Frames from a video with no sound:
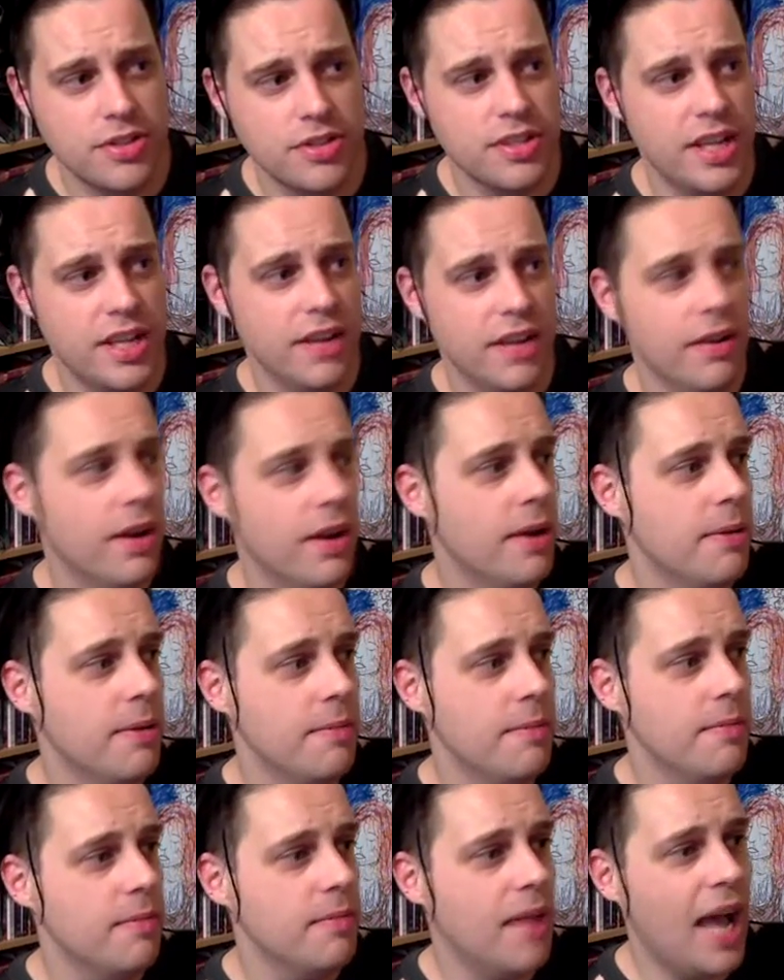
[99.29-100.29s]
They're
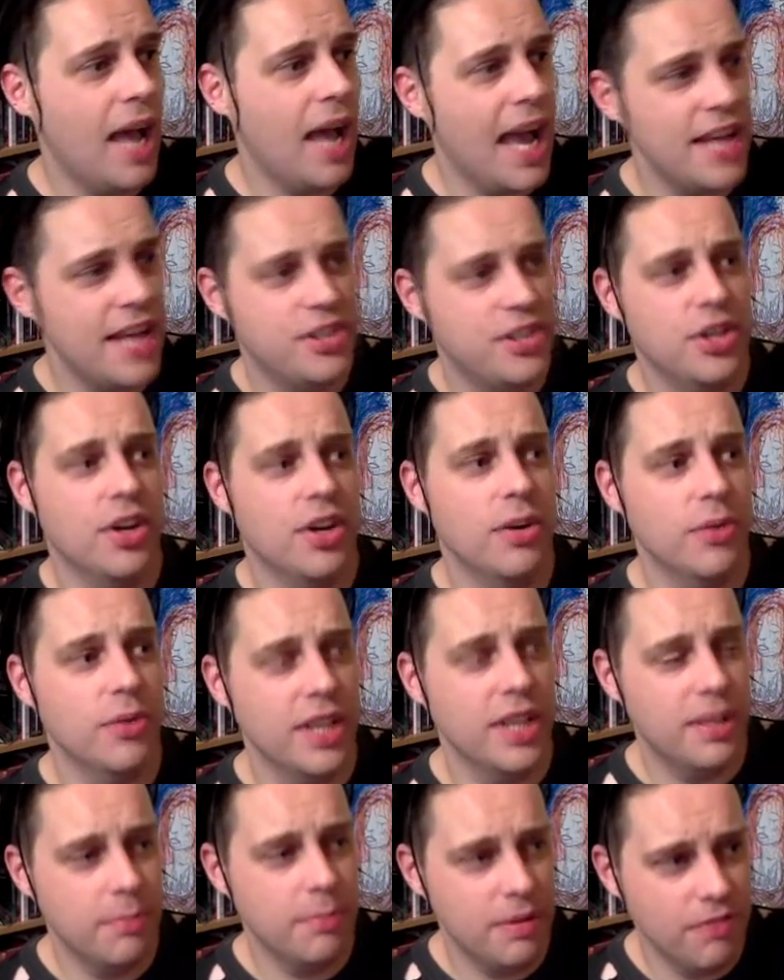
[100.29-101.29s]
agile,
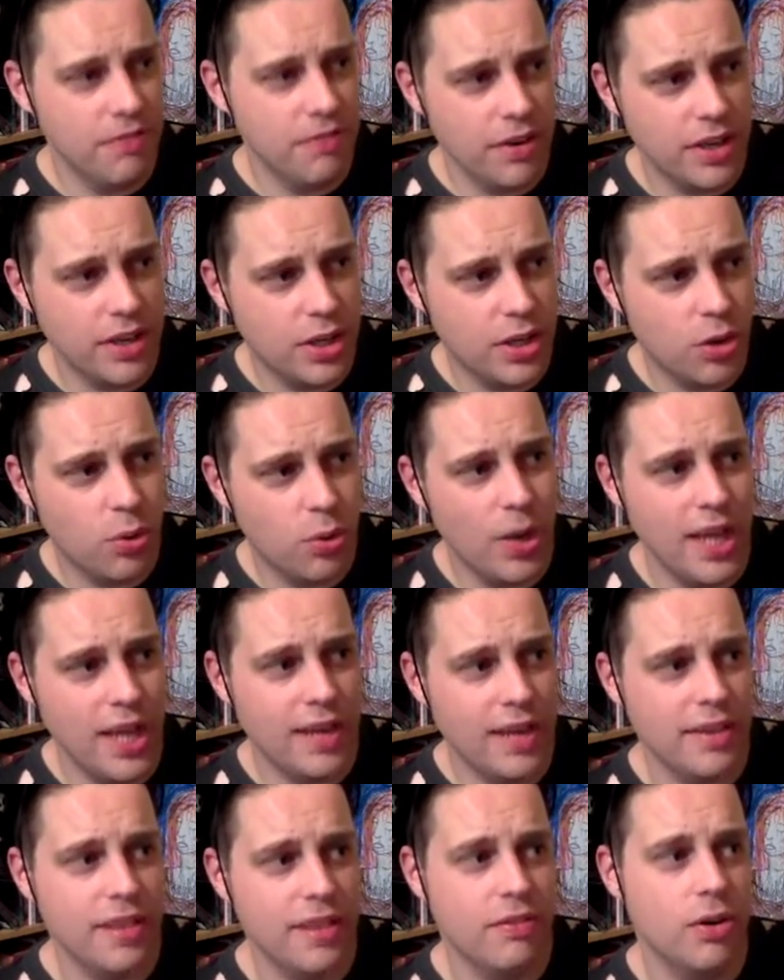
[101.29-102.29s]
they can be very
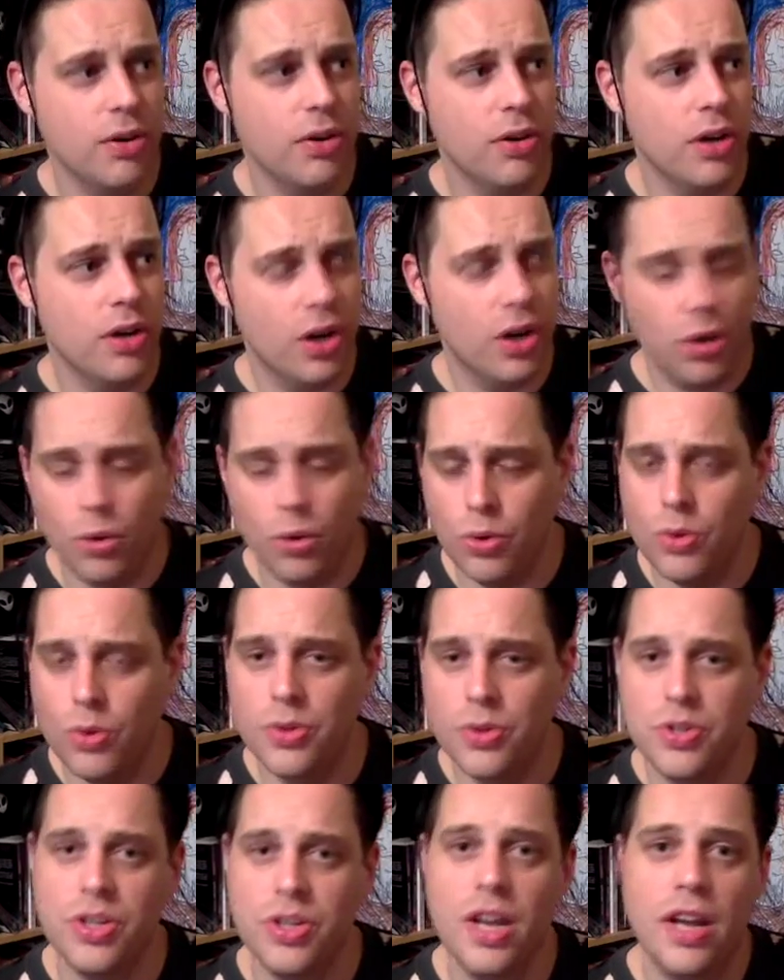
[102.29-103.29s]
quick, they've got
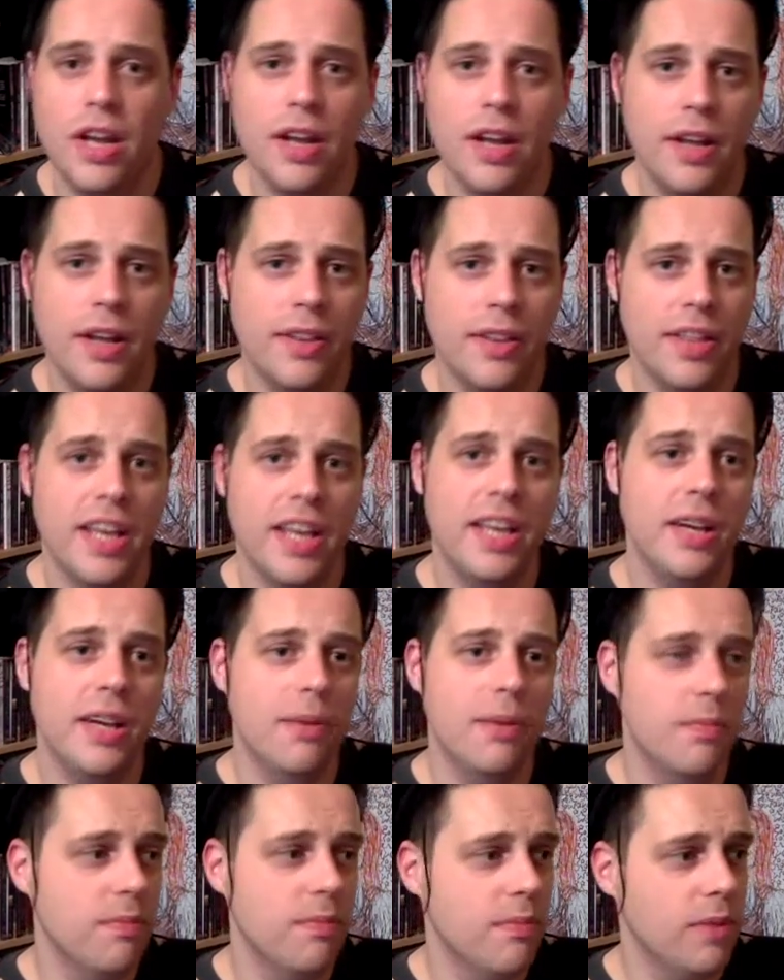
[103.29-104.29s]
claws, they
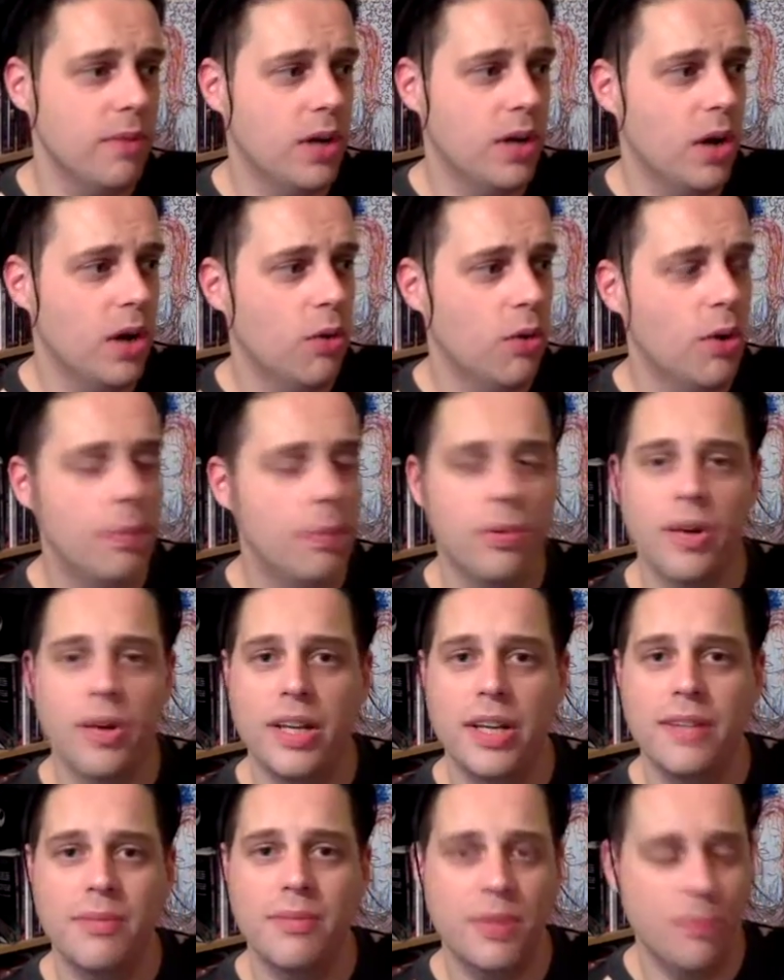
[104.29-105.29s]
cooperate